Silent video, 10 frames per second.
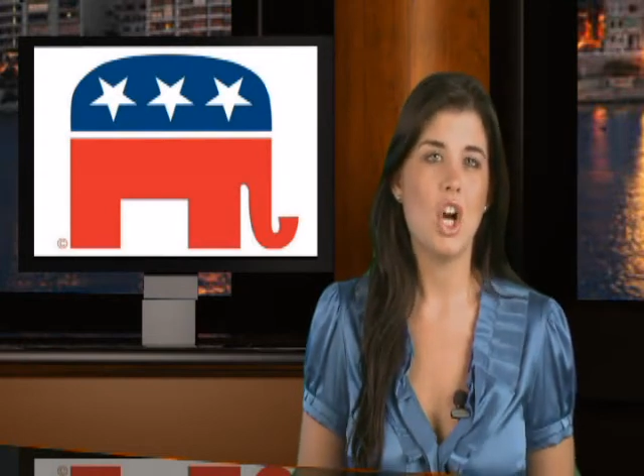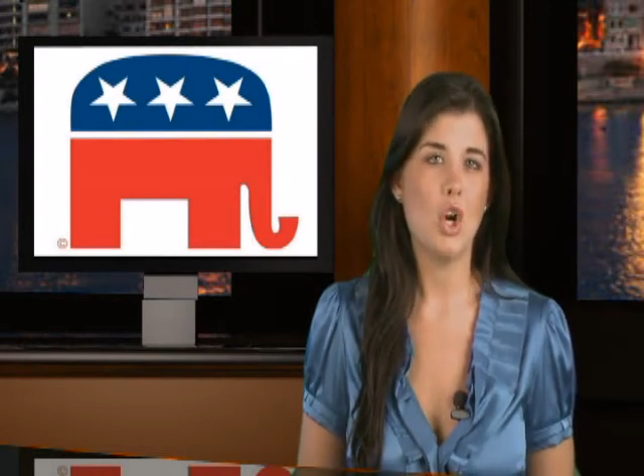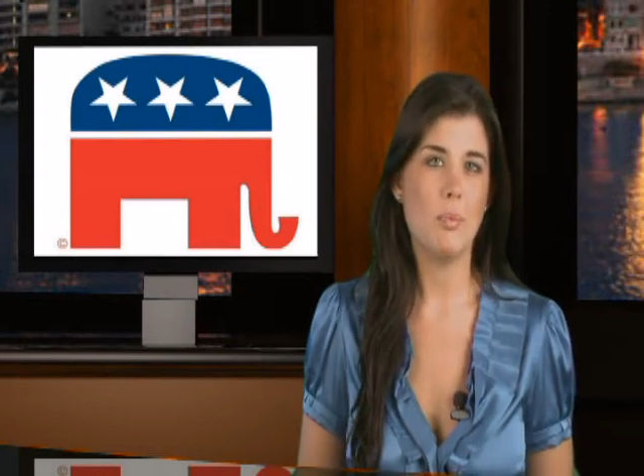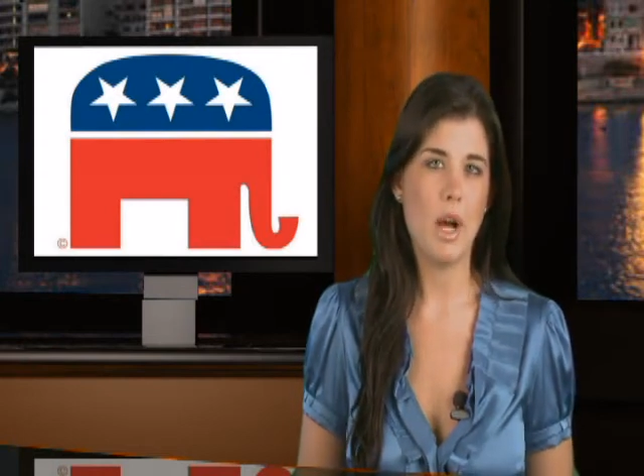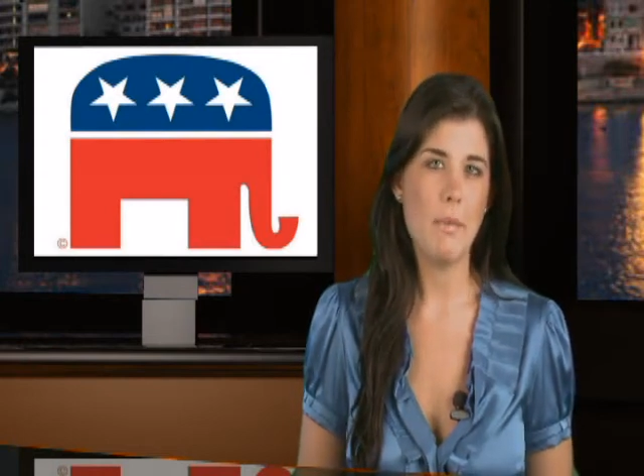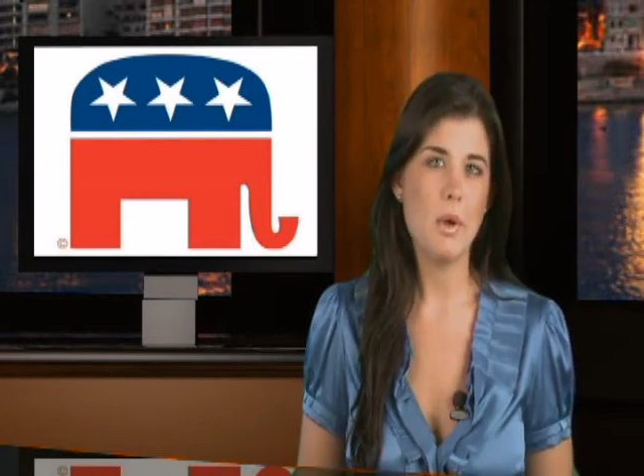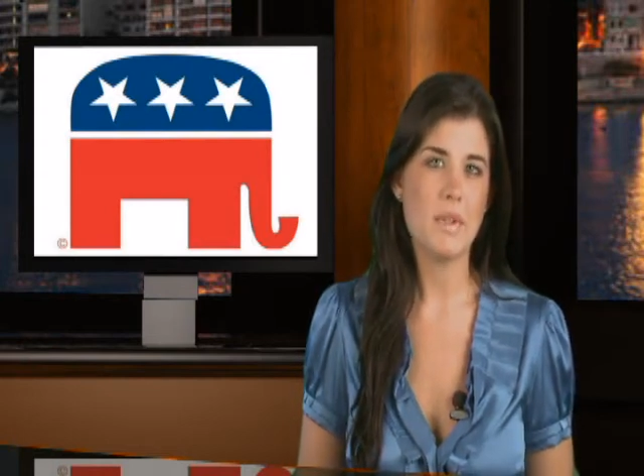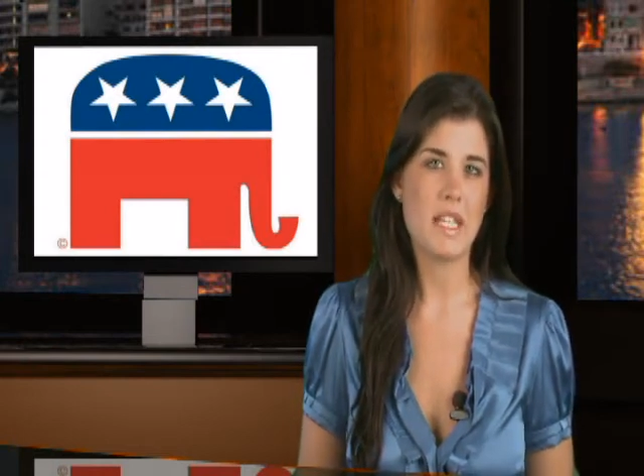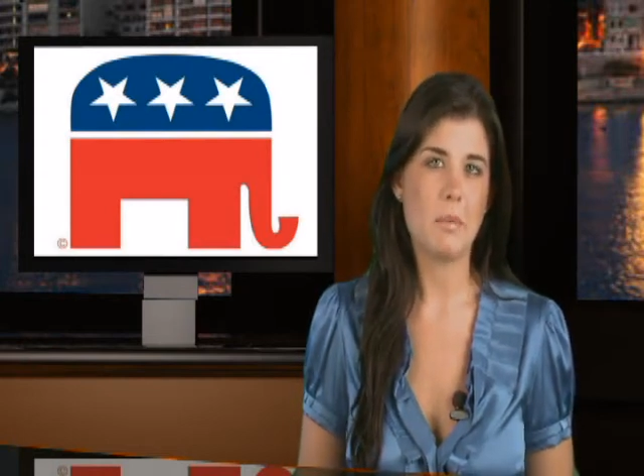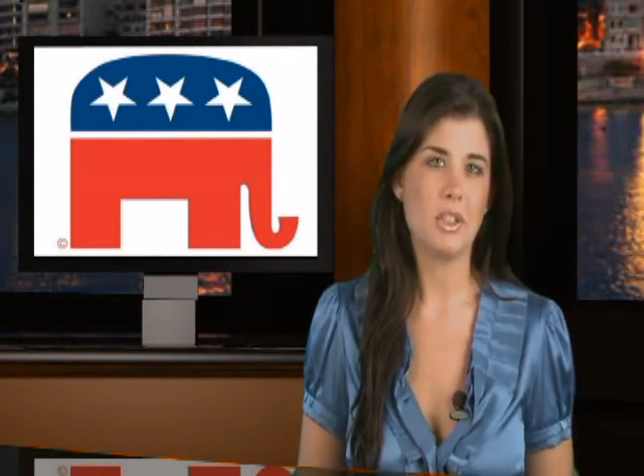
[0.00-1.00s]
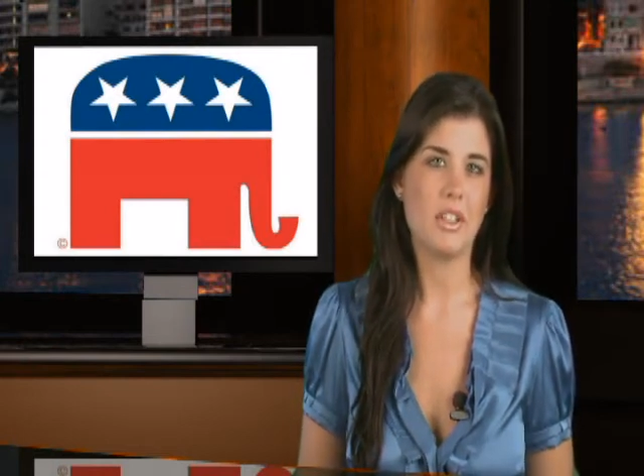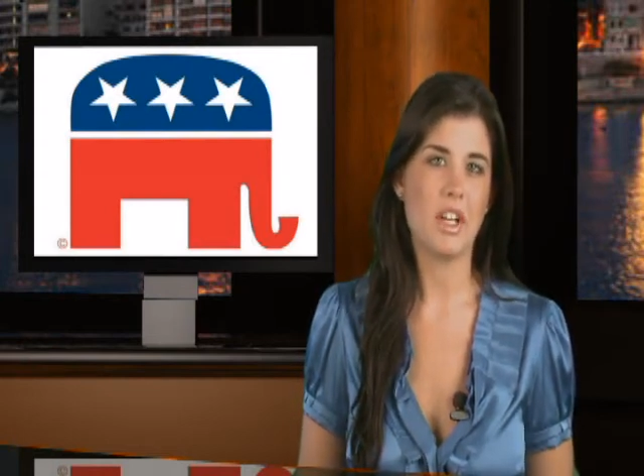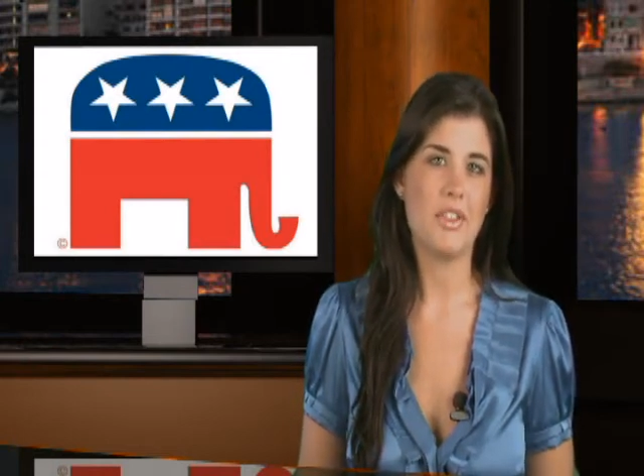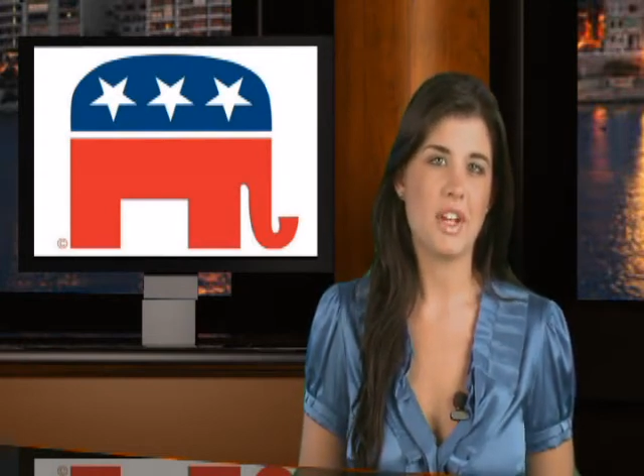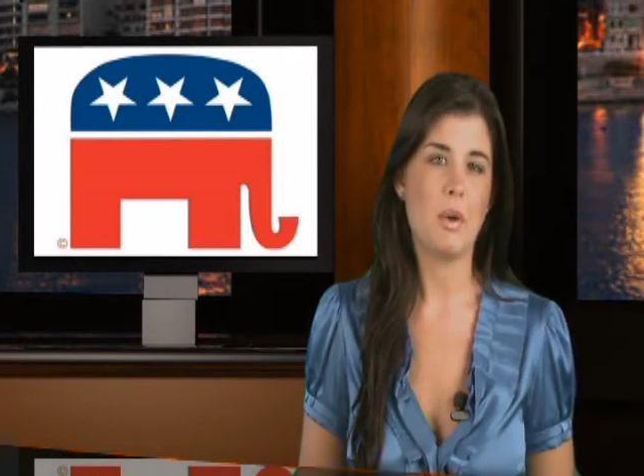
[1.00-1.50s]
Obama was able to
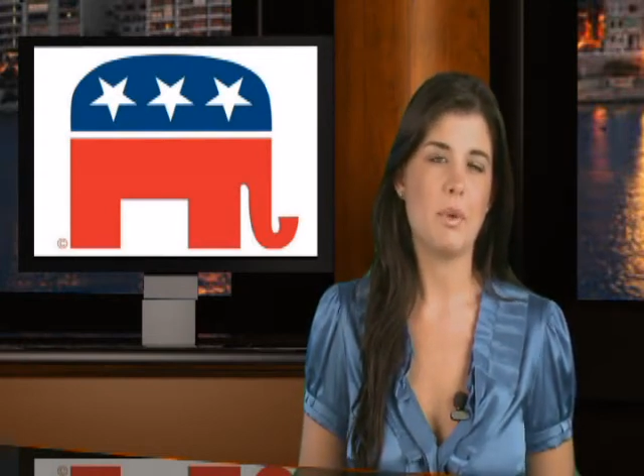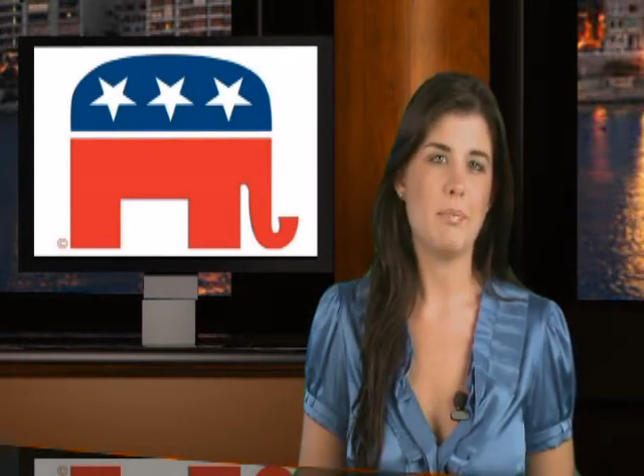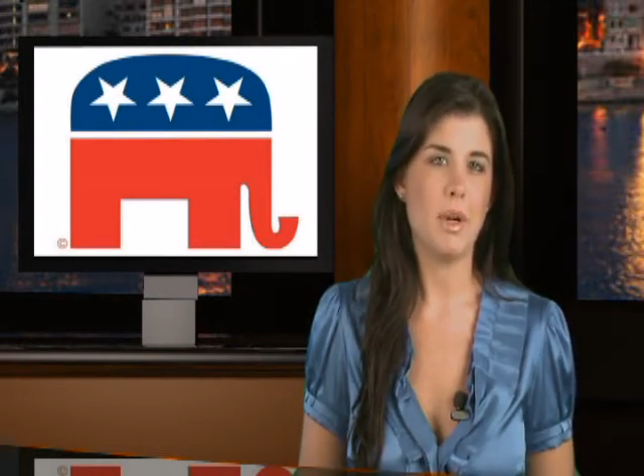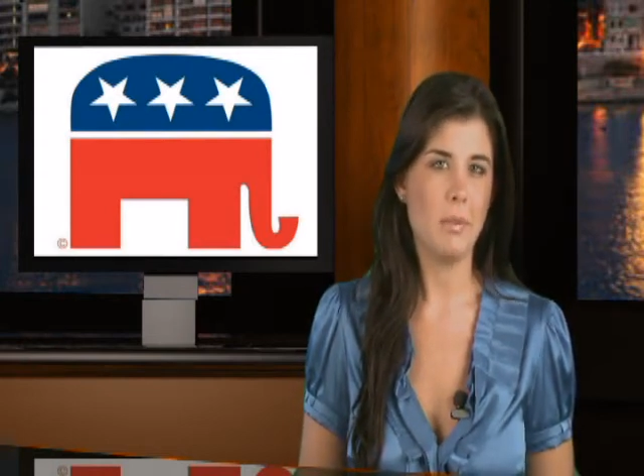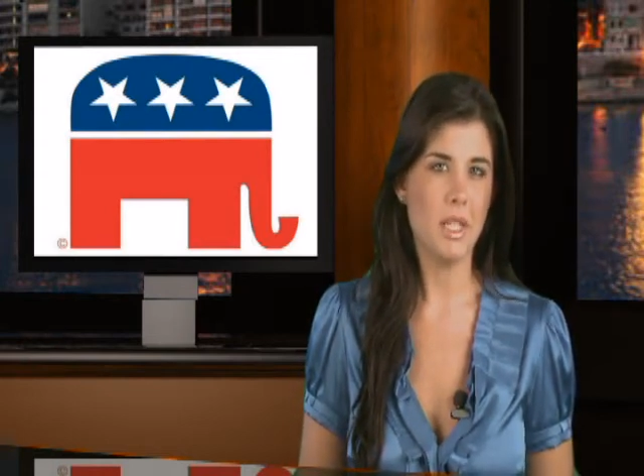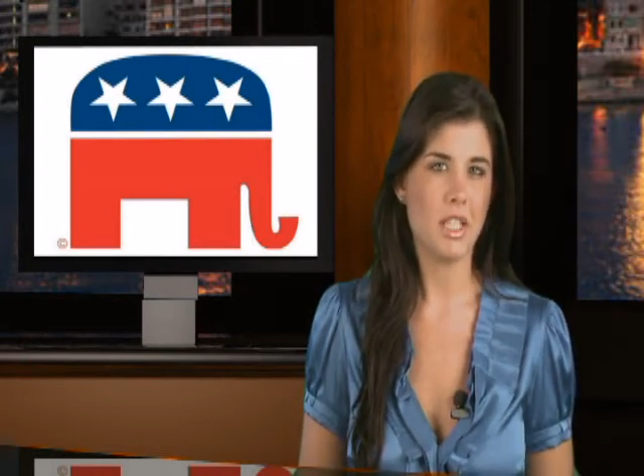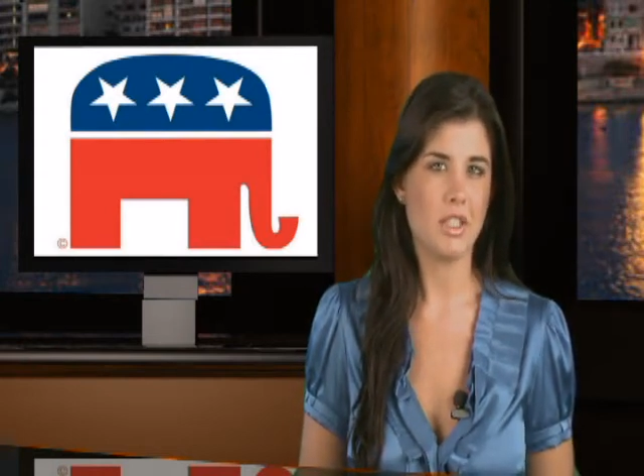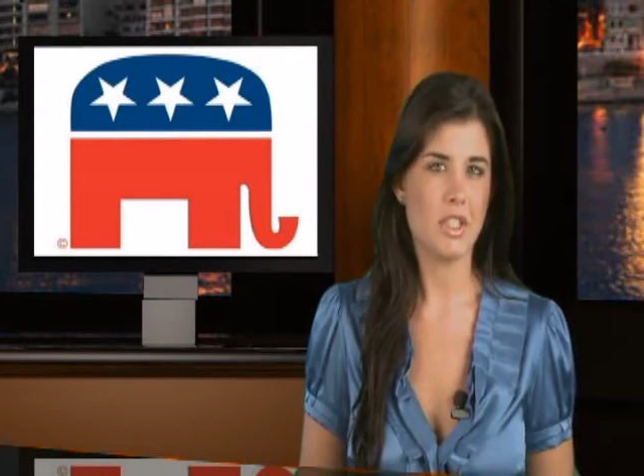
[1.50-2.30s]
cut that Republican